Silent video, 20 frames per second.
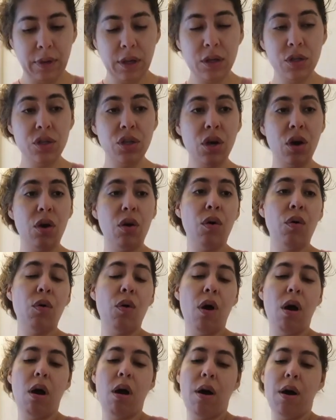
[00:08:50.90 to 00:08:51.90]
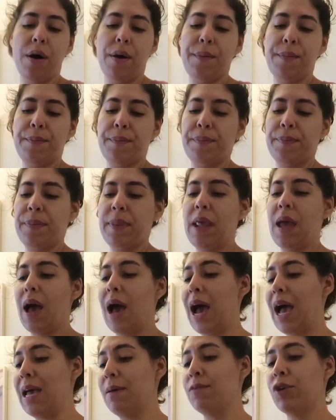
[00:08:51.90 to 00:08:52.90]
So
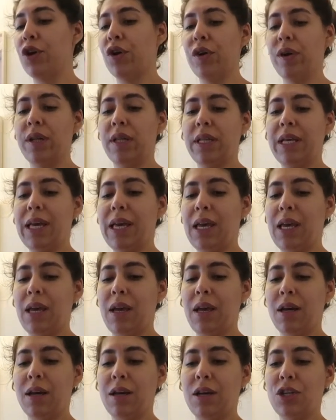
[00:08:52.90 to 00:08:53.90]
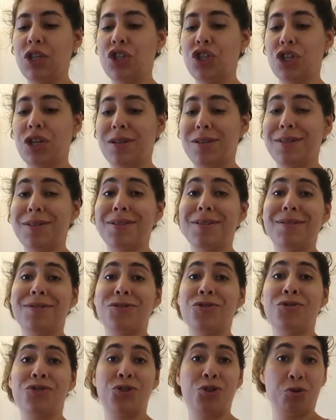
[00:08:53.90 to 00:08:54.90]
I am currently just
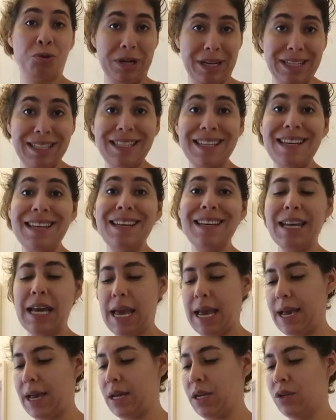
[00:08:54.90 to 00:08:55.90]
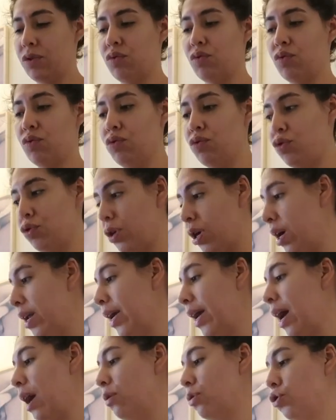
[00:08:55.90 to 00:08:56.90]
tracing and
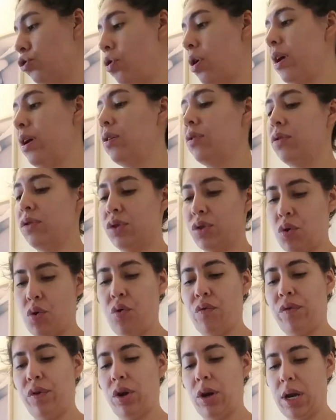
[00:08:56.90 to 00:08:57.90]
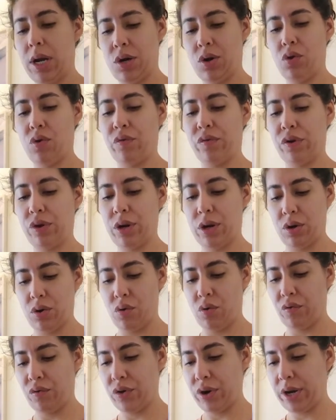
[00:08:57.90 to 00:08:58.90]
cutting out triangles over and over
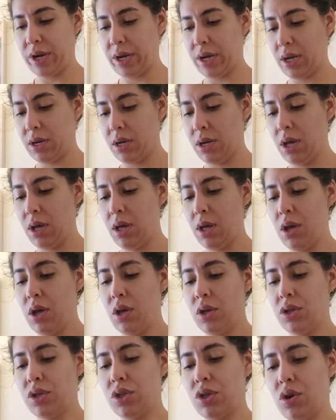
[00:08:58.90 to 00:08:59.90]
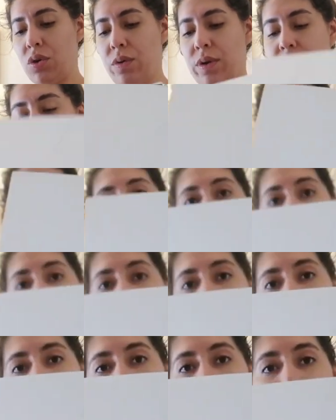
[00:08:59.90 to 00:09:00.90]
again. So it's turned
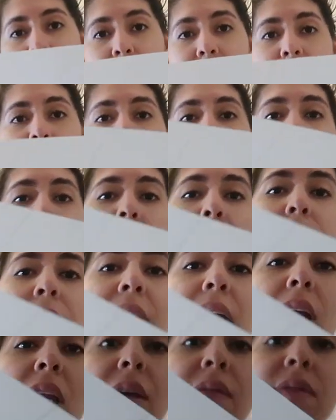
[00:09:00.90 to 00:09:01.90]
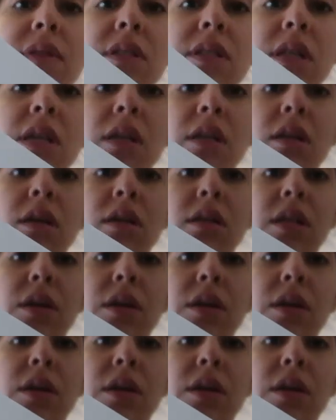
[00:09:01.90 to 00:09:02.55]
from this, you probably can't even see, but